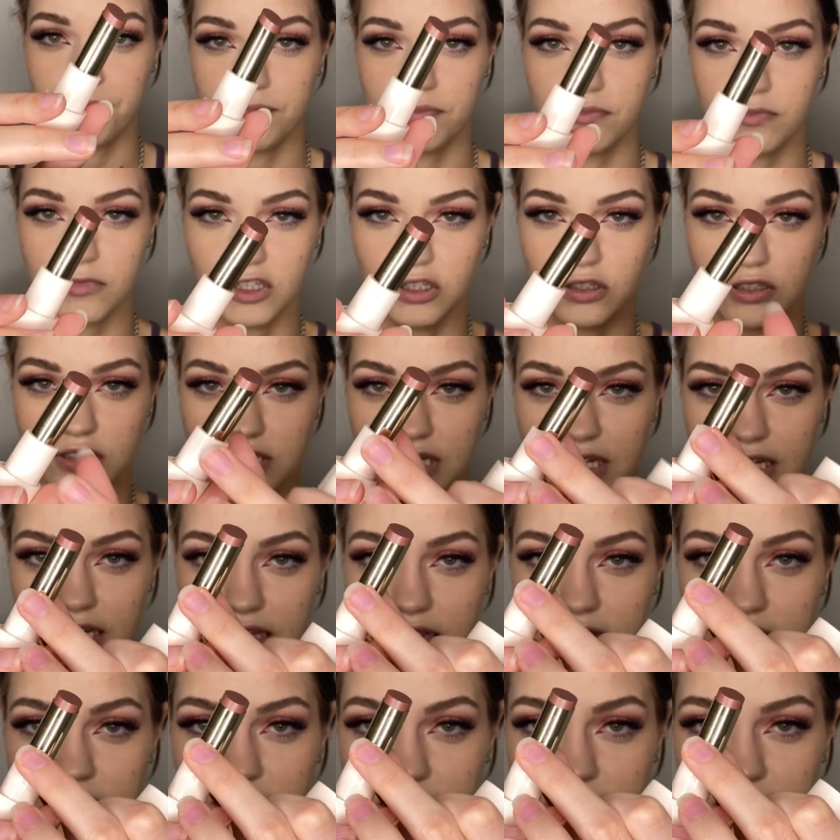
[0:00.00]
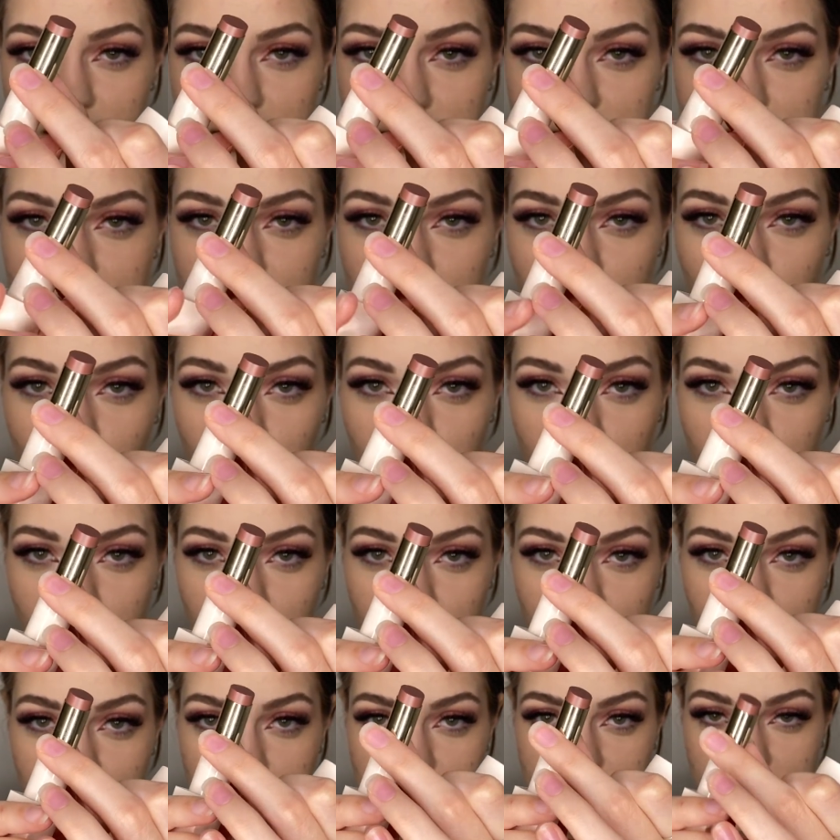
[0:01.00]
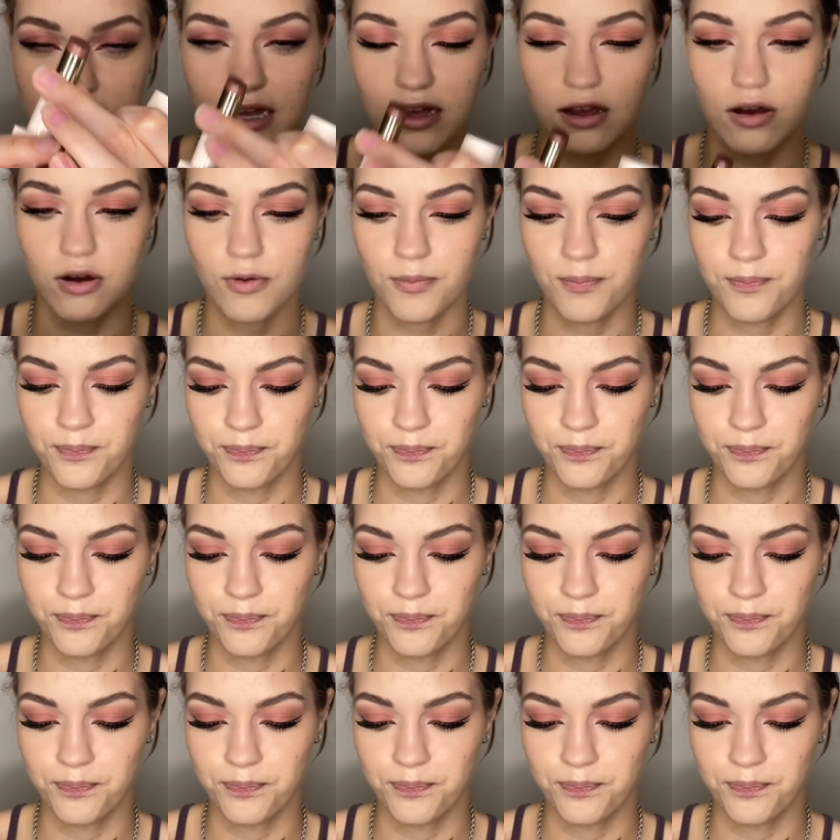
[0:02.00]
Looks like this. I hope you can tell.